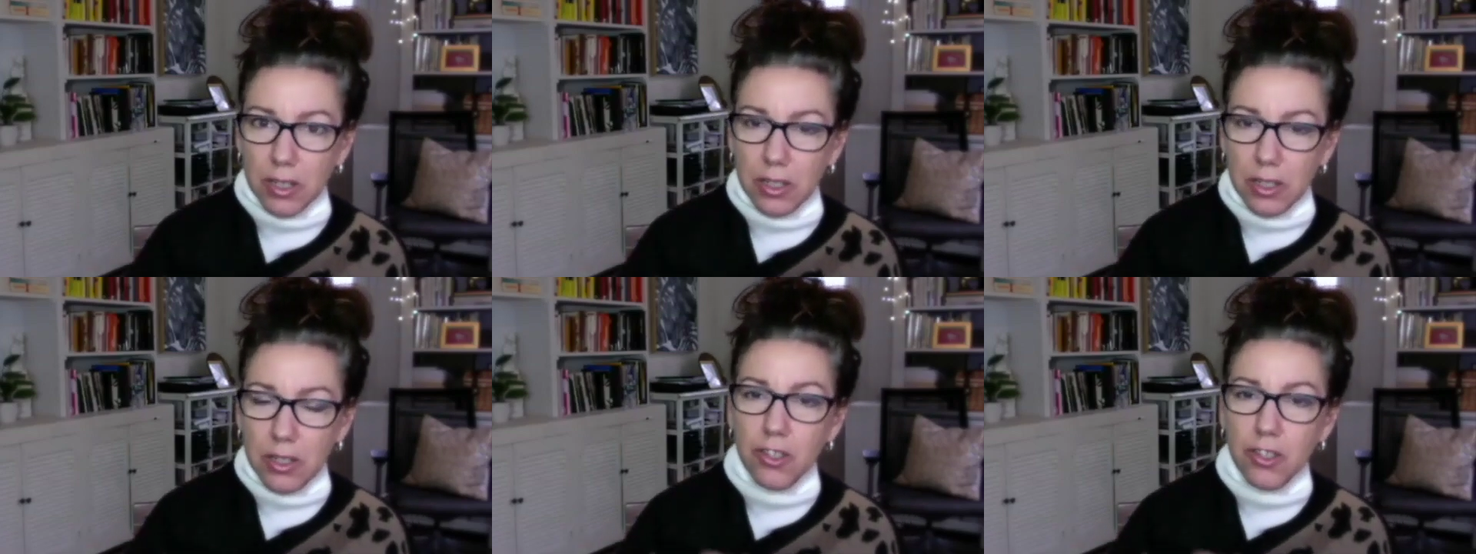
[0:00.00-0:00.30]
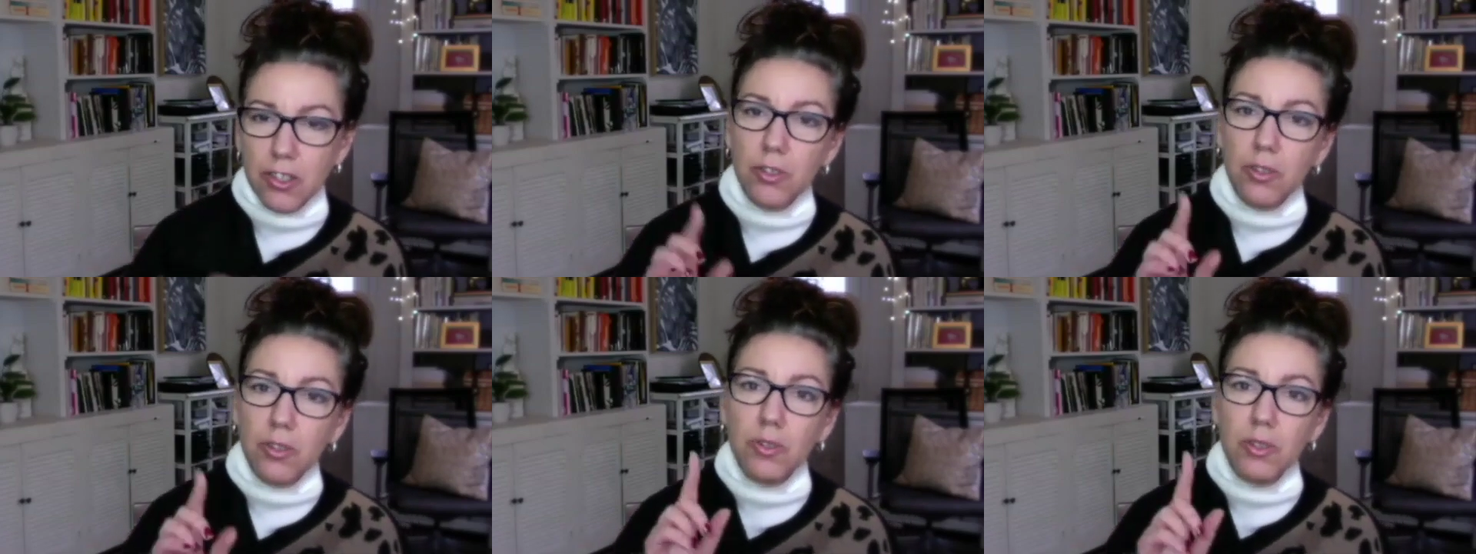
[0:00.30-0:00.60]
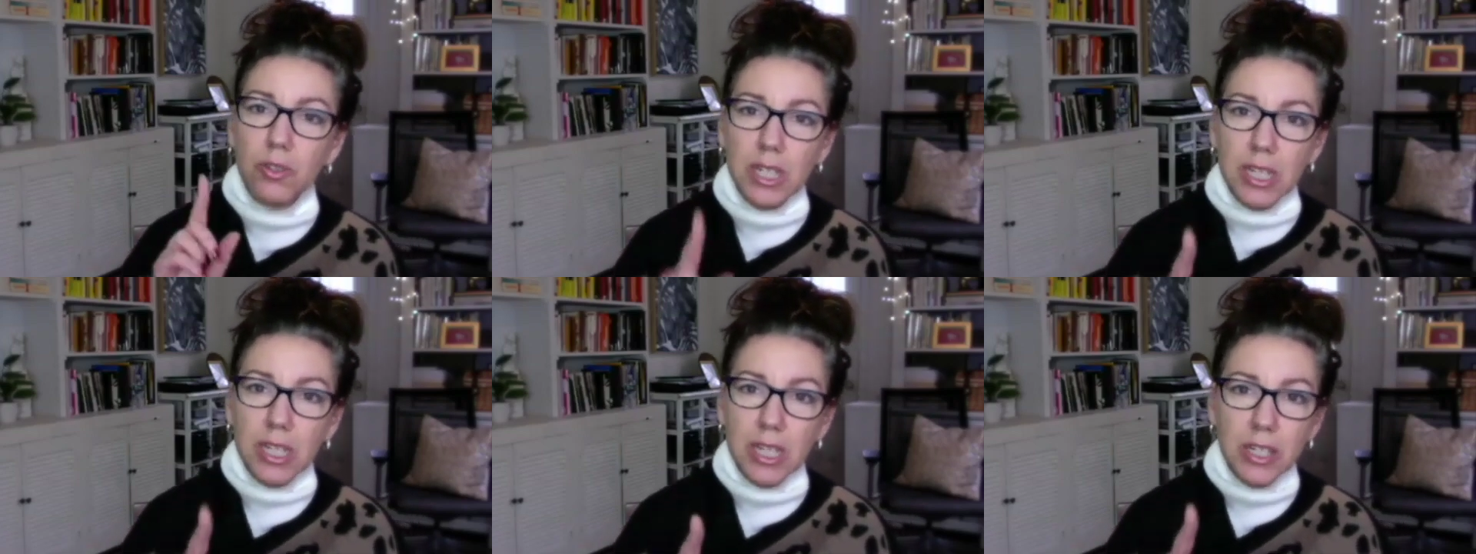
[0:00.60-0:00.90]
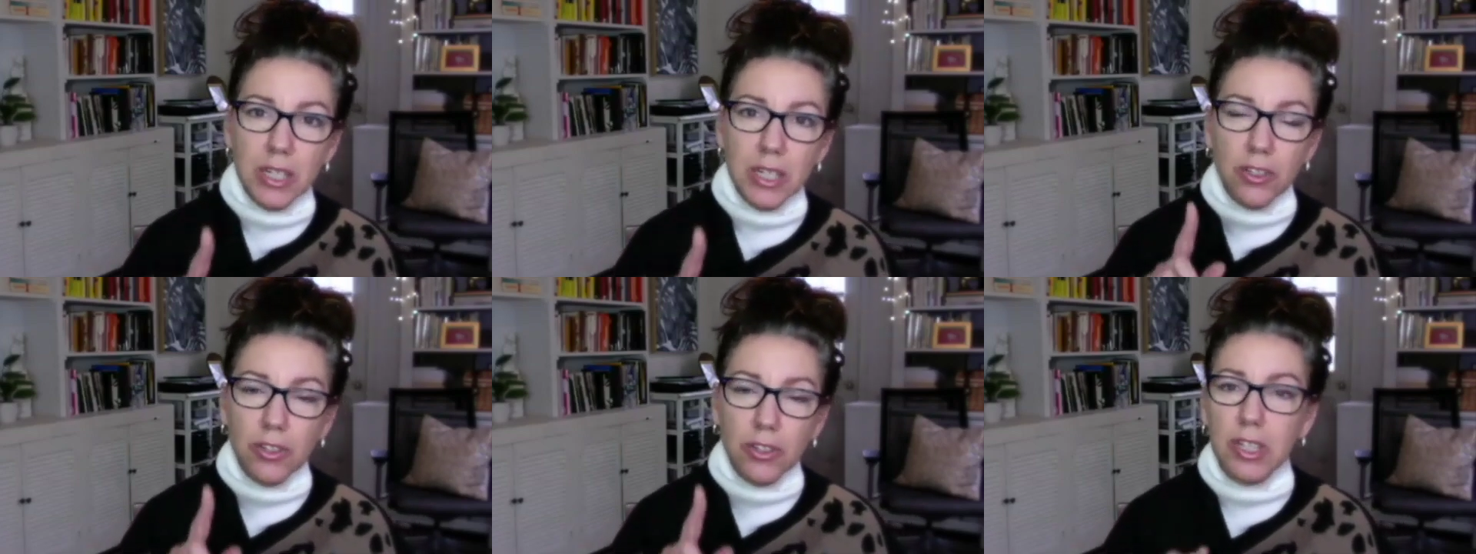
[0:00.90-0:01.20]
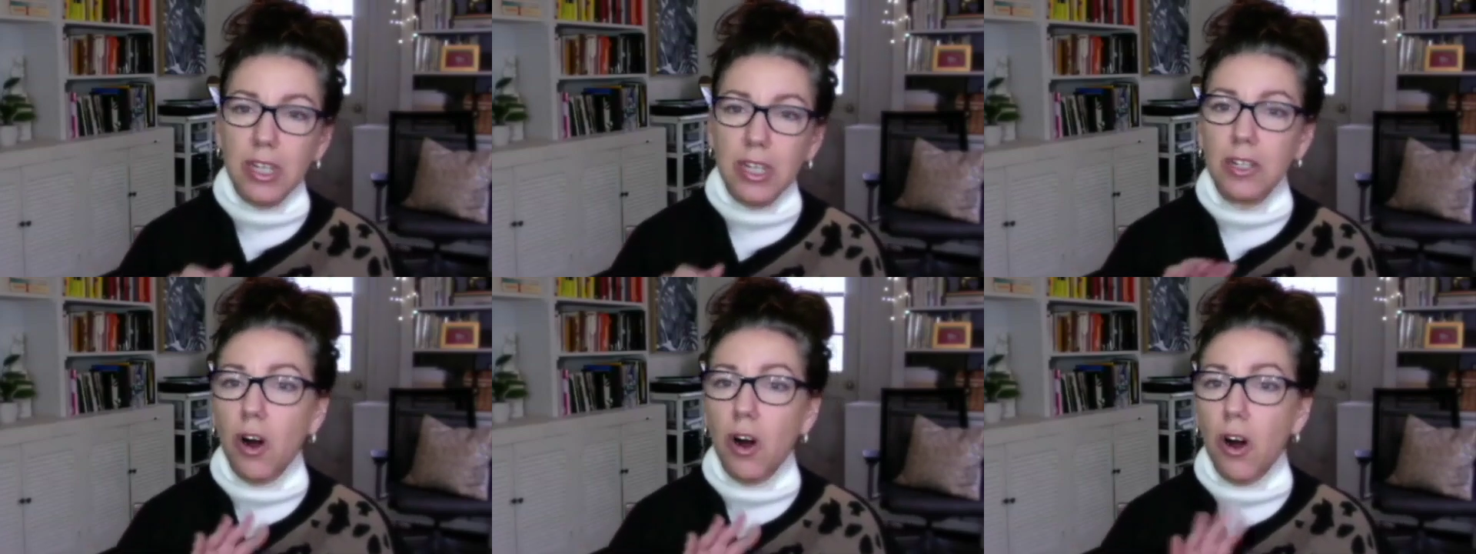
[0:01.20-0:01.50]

So you need to look at